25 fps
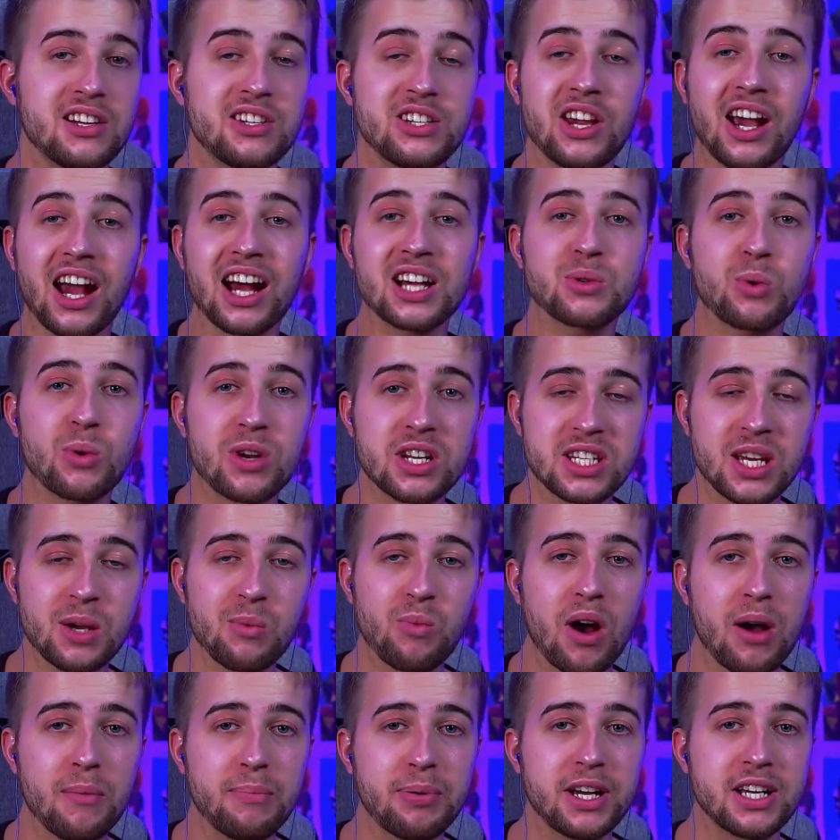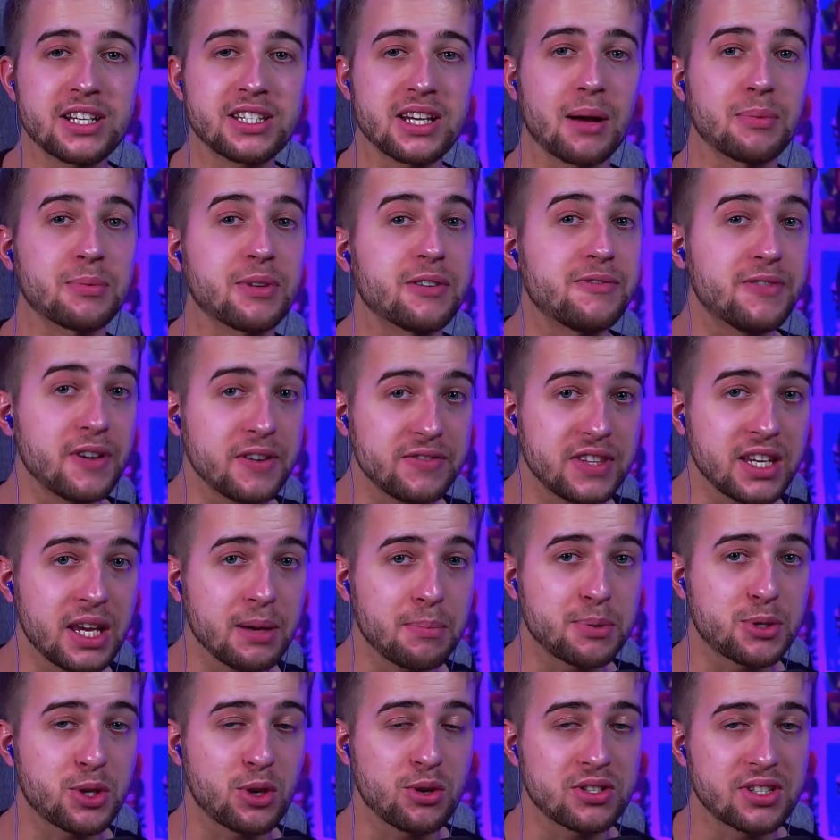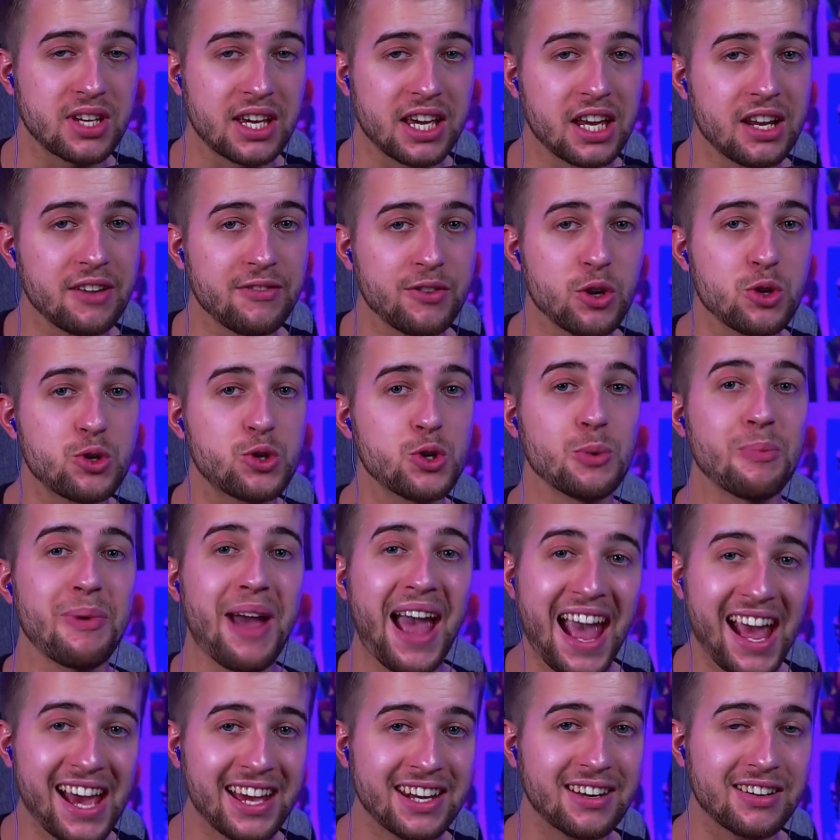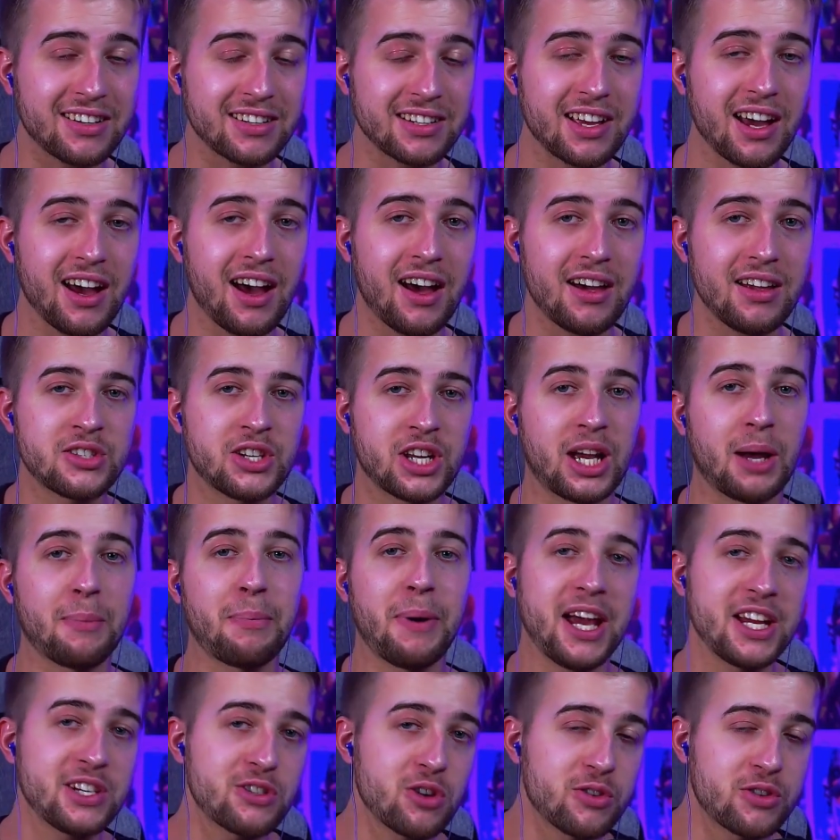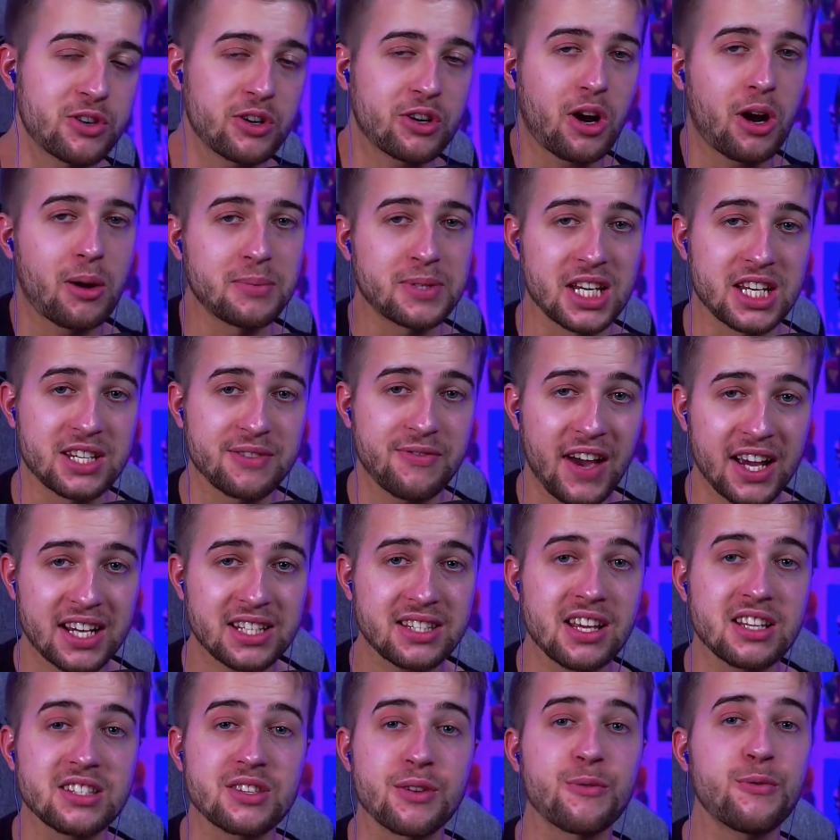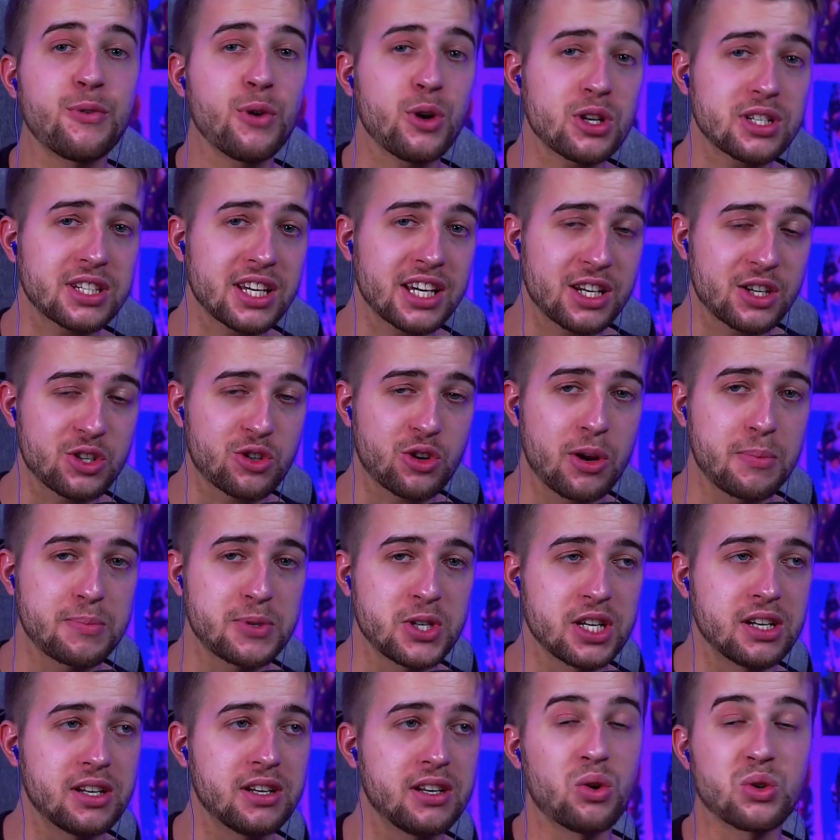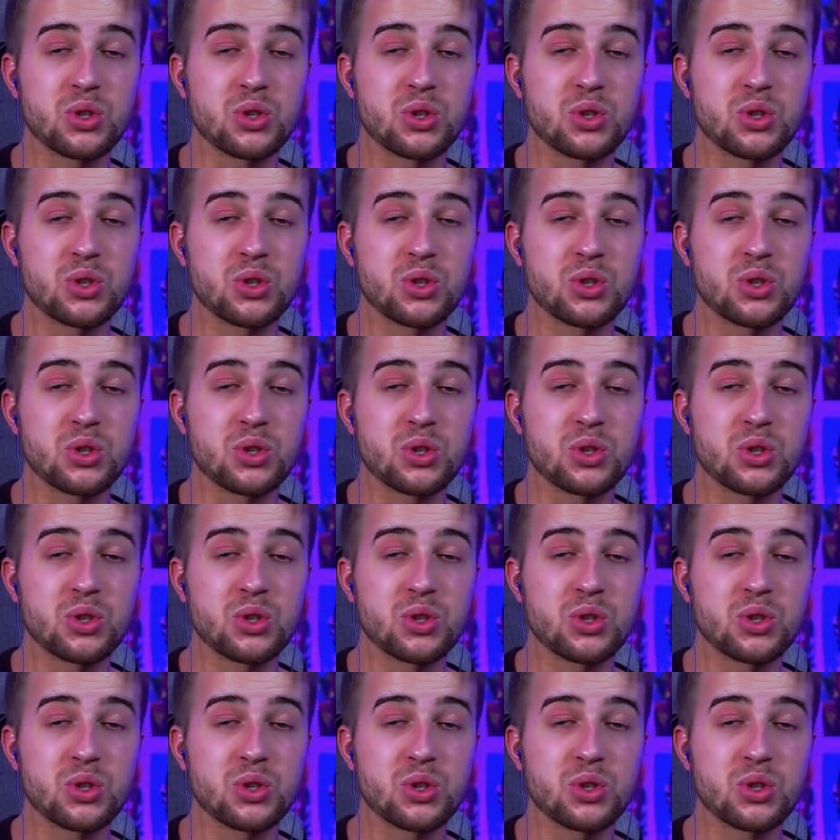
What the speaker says: Do you guys want to see One Piece up to 50 episodes ahead of YouTube and uncut? Check out patreon.com/faxityy. It's the first link in the description.